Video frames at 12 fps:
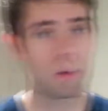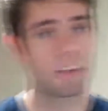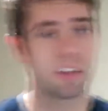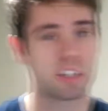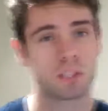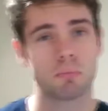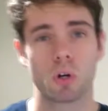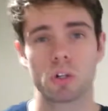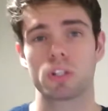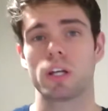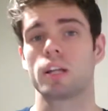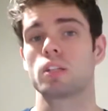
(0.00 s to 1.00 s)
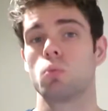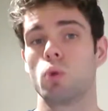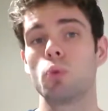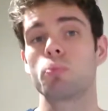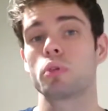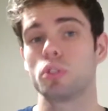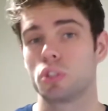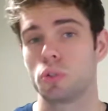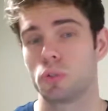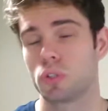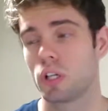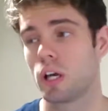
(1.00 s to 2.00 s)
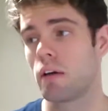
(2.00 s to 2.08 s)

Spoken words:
in these smokestacks will produce